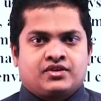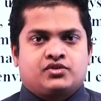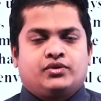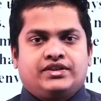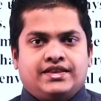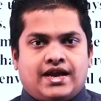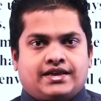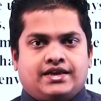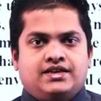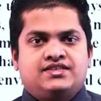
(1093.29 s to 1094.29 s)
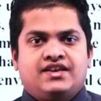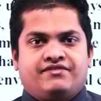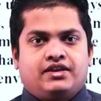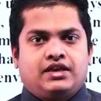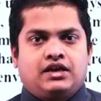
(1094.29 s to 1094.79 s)
So in that case,
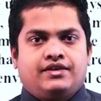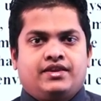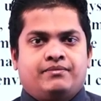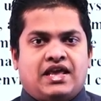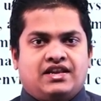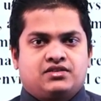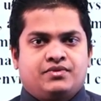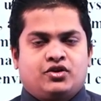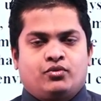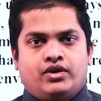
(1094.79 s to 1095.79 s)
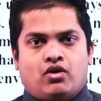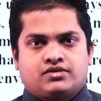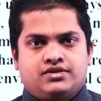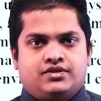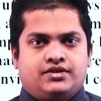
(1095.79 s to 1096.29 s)
definitely the balance between
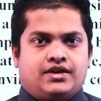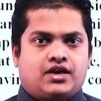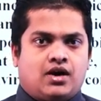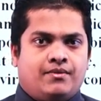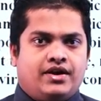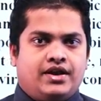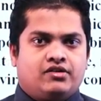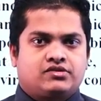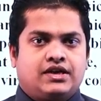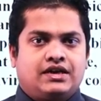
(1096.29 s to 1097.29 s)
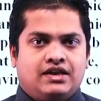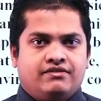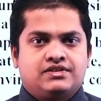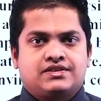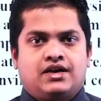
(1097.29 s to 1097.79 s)
oxygen and carbon dioxide
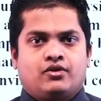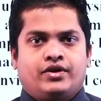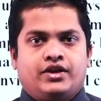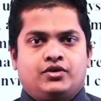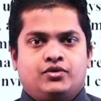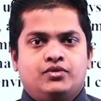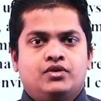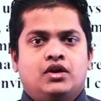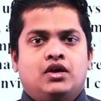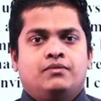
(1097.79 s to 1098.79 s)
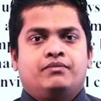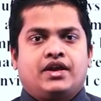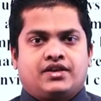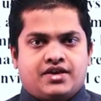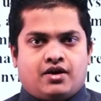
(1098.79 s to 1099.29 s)
levels are going to
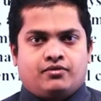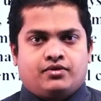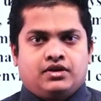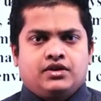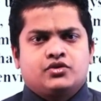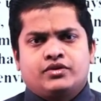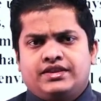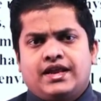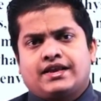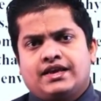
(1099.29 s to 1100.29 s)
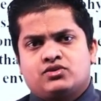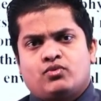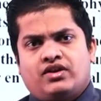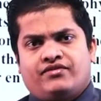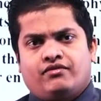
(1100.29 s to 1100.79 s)
break down. So in that case,
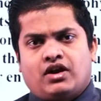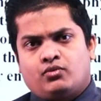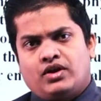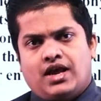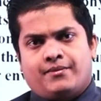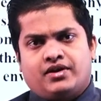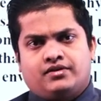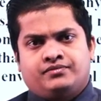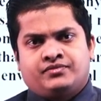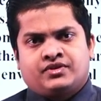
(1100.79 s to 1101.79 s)
what will happen?